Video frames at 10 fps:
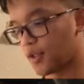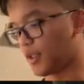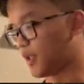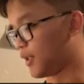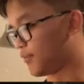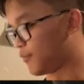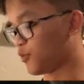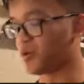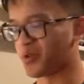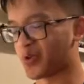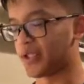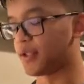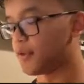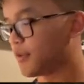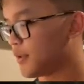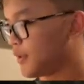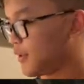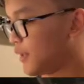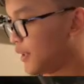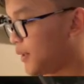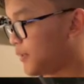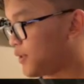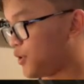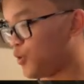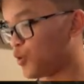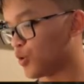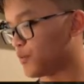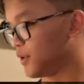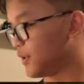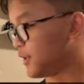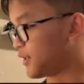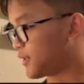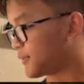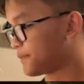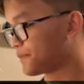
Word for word: well, 3, but 2 normal elites.